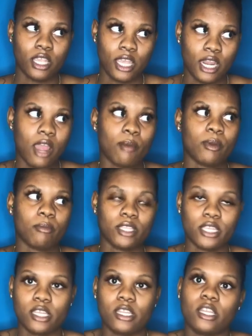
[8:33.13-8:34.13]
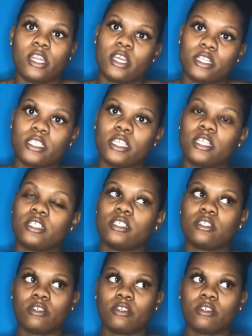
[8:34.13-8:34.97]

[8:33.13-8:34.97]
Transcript: and I remember taking it out in Texas.